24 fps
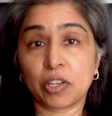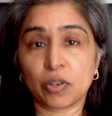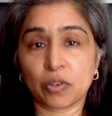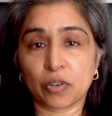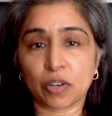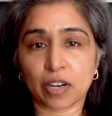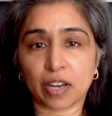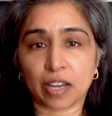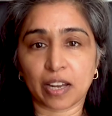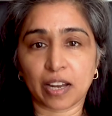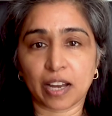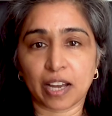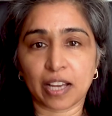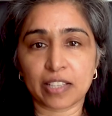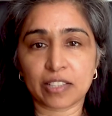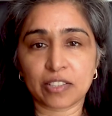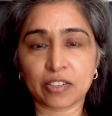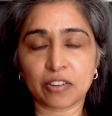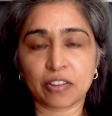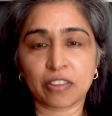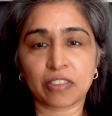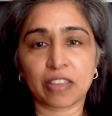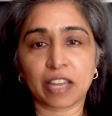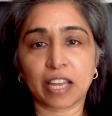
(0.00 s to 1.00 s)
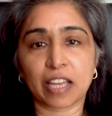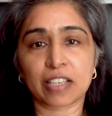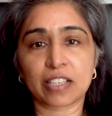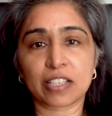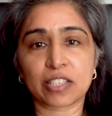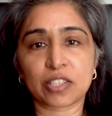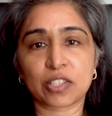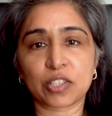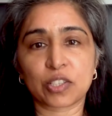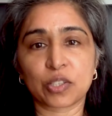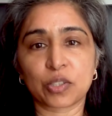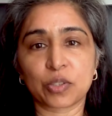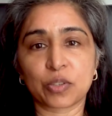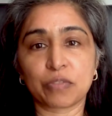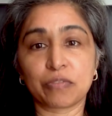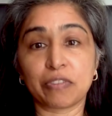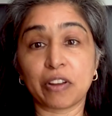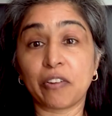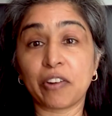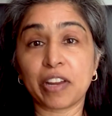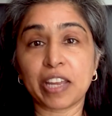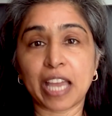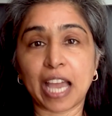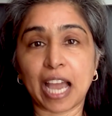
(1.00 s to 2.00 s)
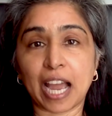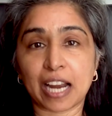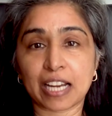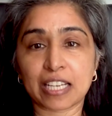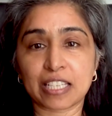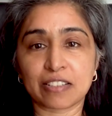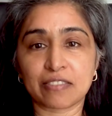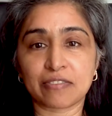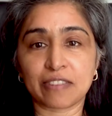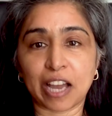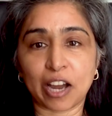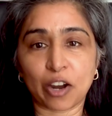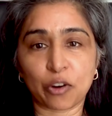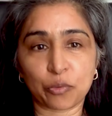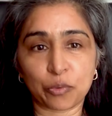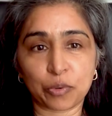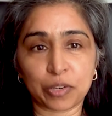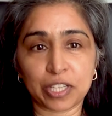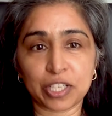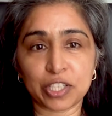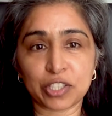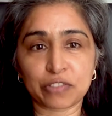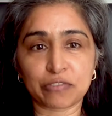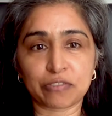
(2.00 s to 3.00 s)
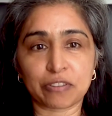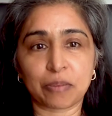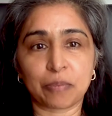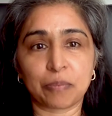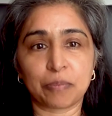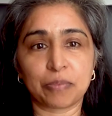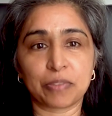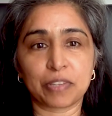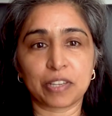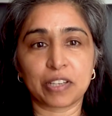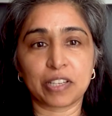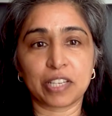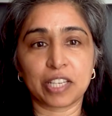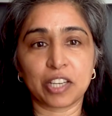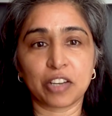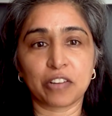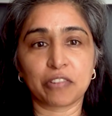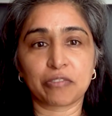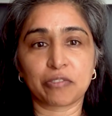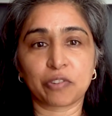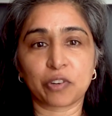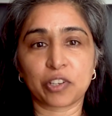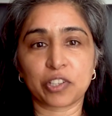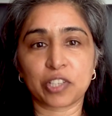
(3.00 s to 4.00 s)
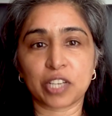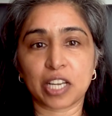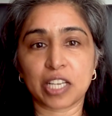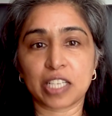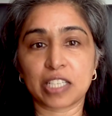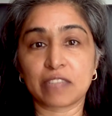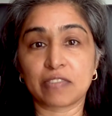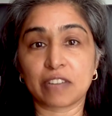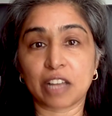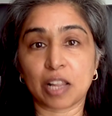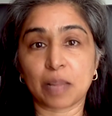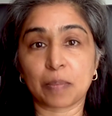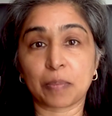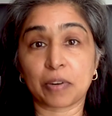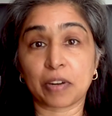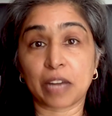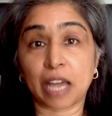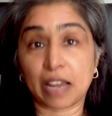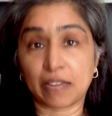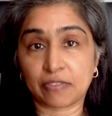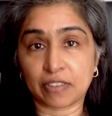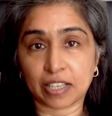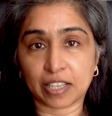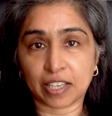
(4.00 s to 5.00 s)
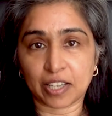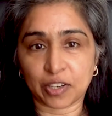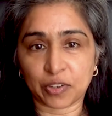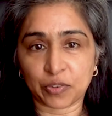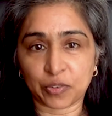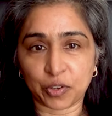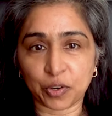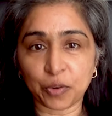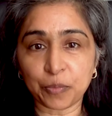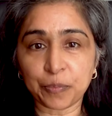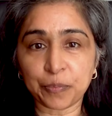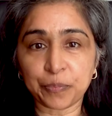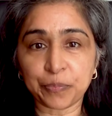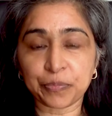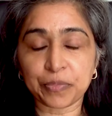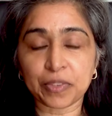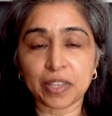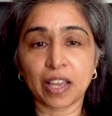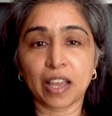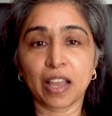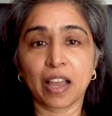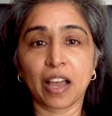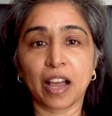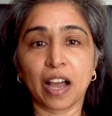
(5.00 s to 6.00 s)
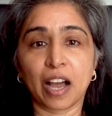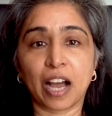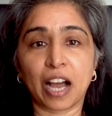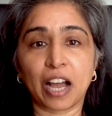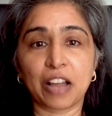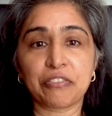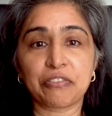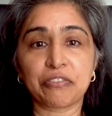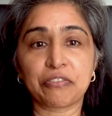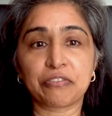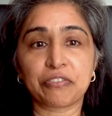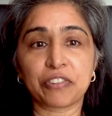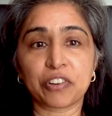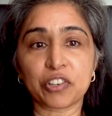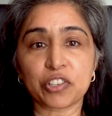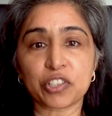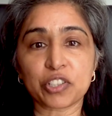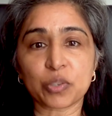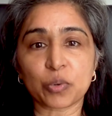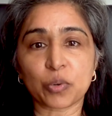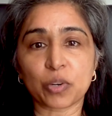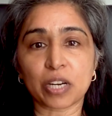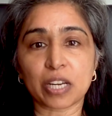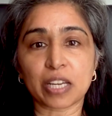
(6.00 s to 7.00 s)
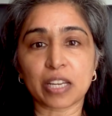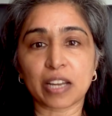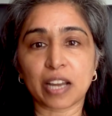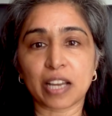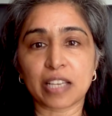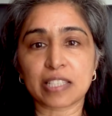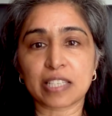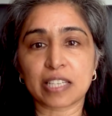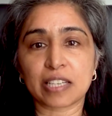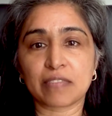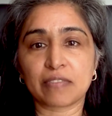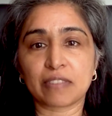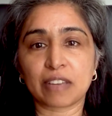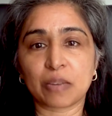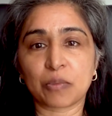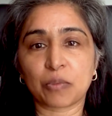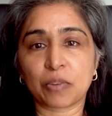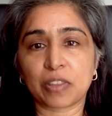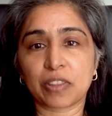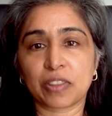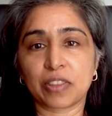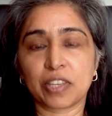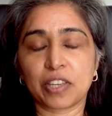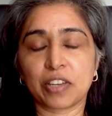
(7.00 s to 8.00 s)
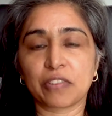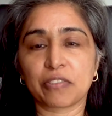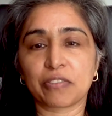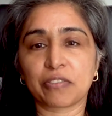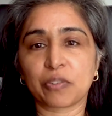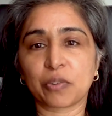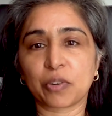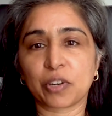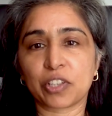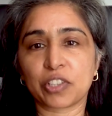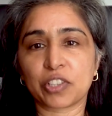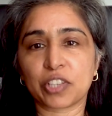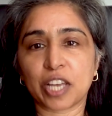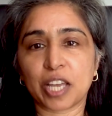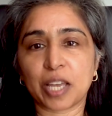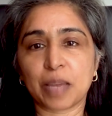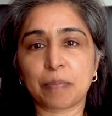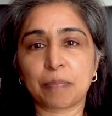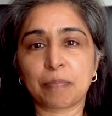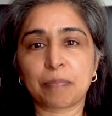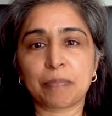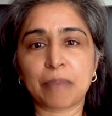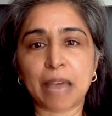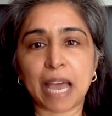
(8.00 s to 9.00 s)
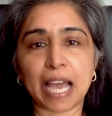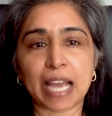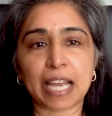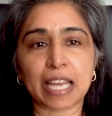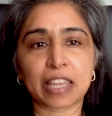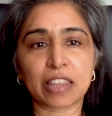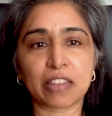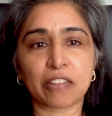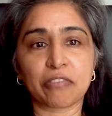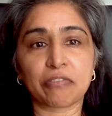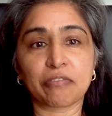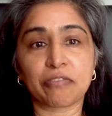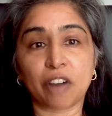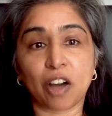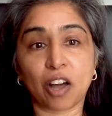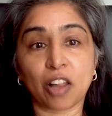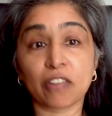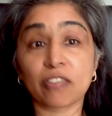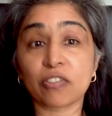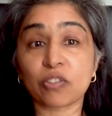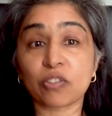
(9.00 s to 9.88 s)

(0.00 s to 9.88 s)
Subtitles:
organizer thanks to very active outreach from the Neo4j Developer Advocate Group. I first organized an event with Neo4j back in the fall of